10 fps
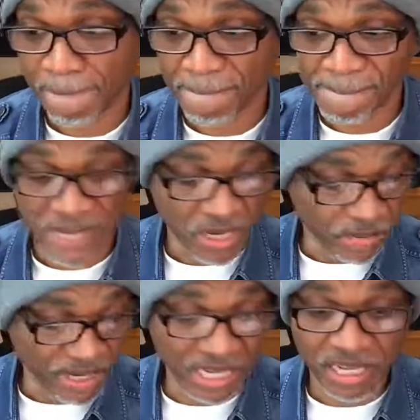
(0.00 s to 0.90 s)

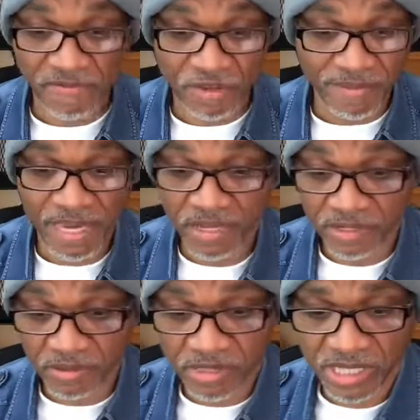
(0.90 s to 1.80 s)
But I love you, man.
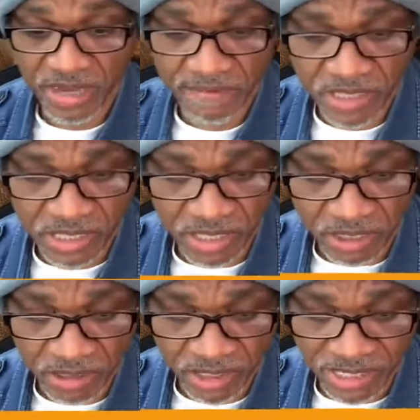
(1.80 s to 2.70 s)
What time is it
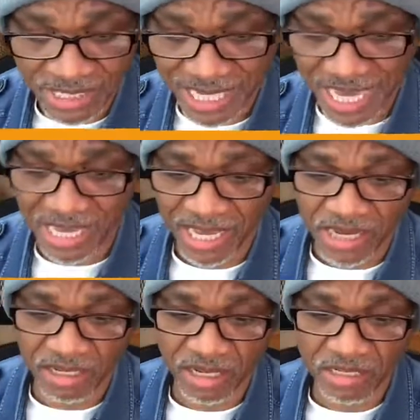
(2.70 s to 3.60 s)
there? It's late,
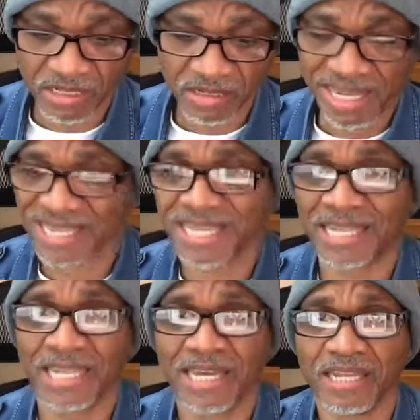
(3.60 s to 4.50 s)
8. It ain't that
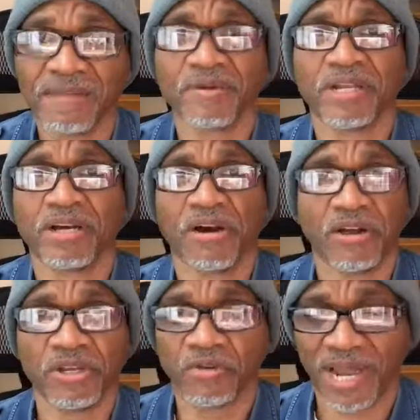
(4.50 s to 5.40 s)
late. I'm ready to call
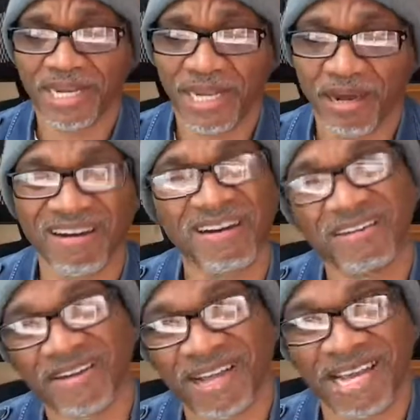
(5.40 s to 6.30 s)
you right now. Oh,
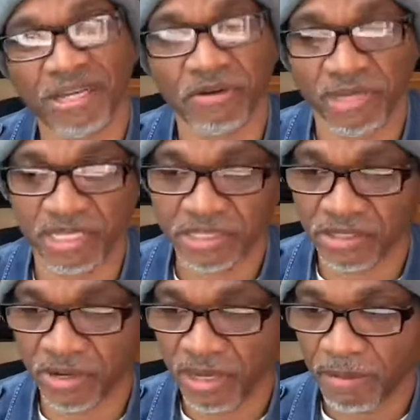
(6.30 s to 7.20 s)
no, I got to go on
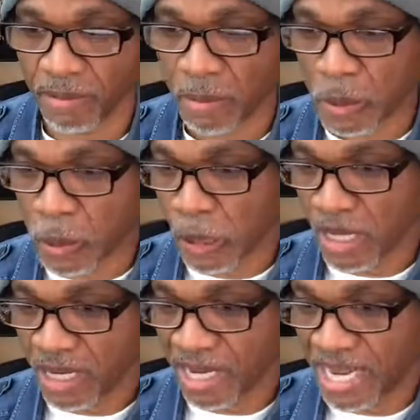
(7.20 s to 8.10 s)
Instagram.
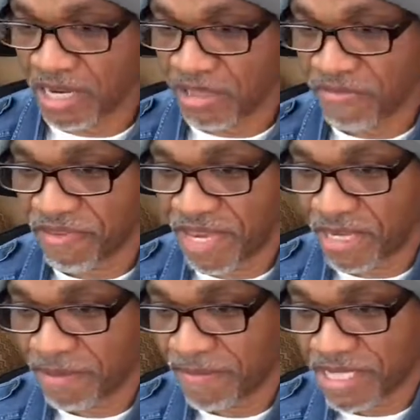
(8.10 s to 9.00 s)
I got another
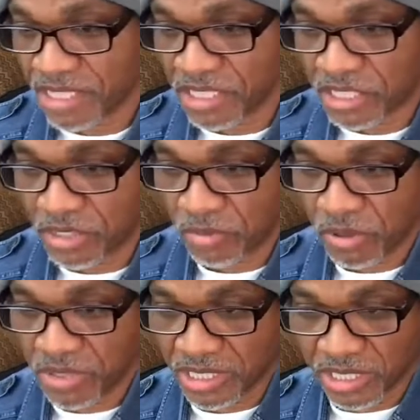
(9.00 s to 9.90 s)
fake message
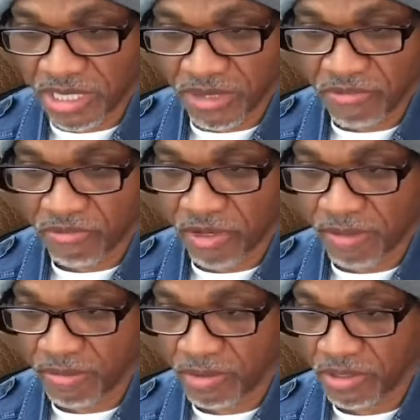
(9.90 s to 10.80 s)
supposedly
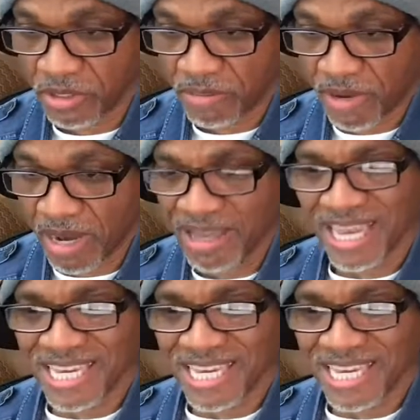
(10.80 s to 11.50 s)
from your mom.